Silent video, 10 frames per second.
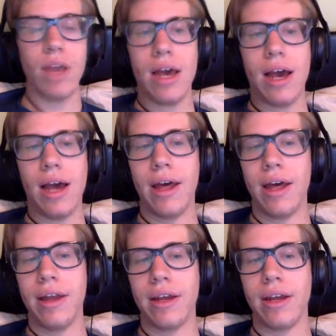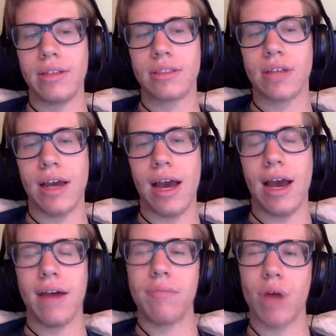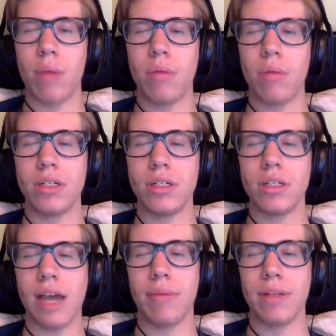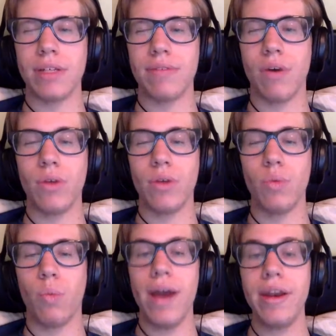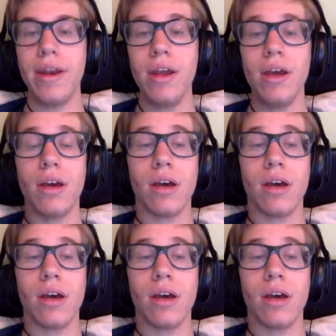And it's going to have probably, I believe, only one